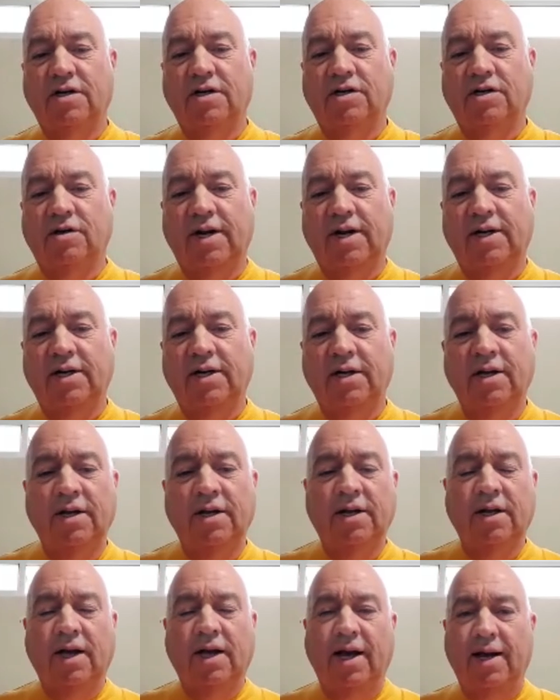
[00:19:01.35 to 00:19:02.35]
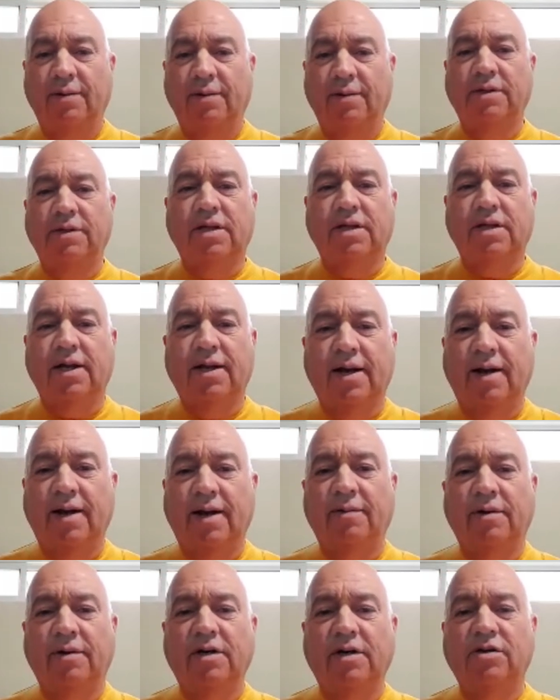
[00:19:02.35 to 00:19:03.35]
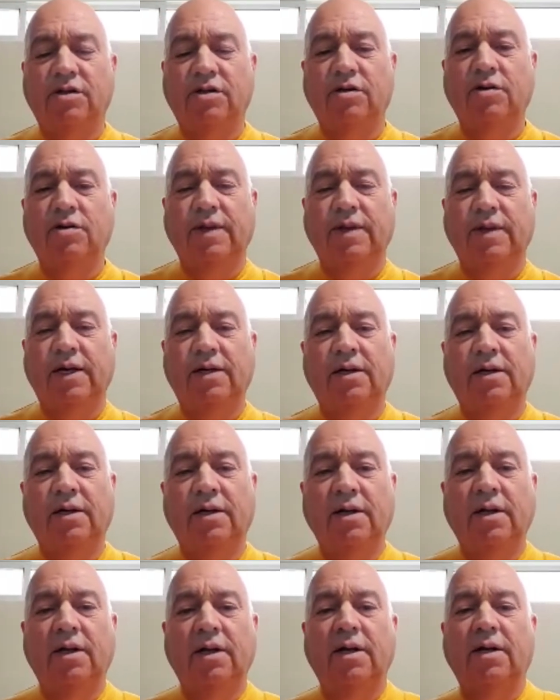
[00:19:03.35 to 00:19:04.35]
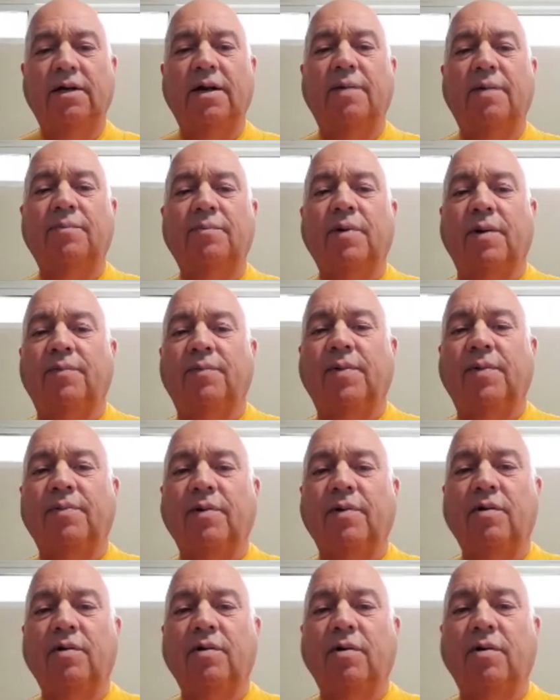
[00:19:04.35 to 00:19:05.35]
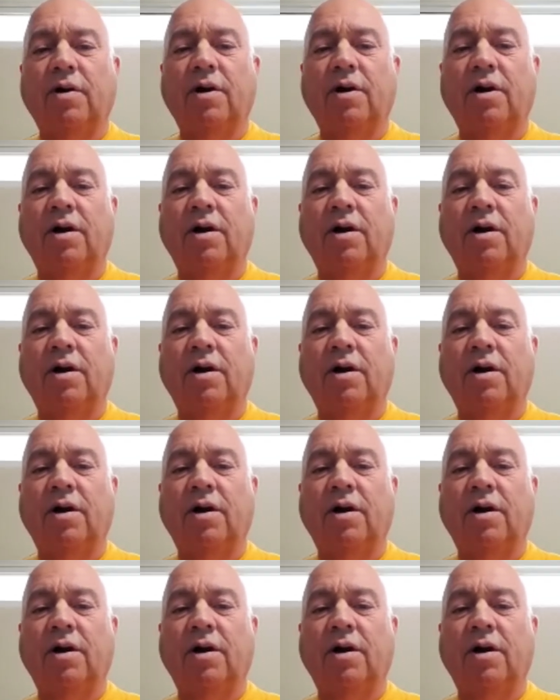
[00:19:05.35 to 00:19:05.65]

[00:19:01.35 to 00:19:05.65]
trained. I would assume that a number of people who are